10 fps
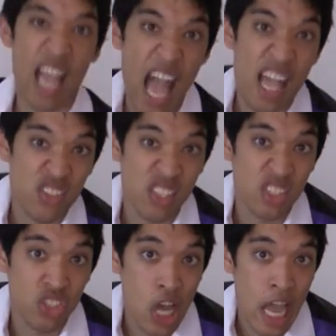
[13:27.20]
as the
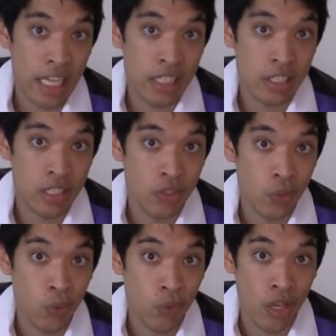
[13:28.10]
giant did
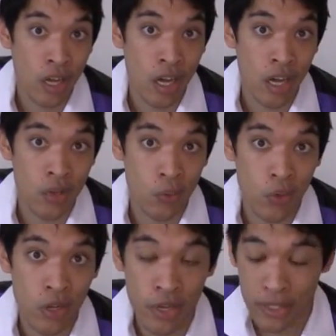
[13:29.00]
all the hard
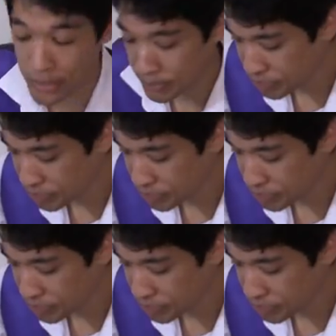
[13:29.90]
work.